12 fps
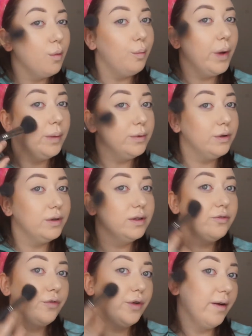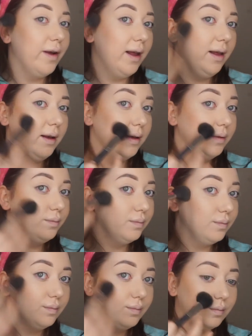but I'm doing this very lightly,
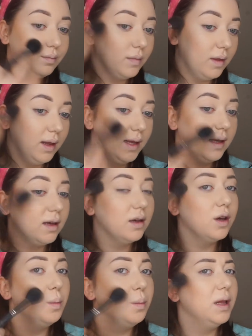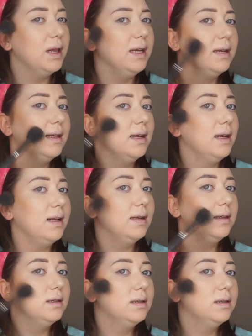like completely lightly.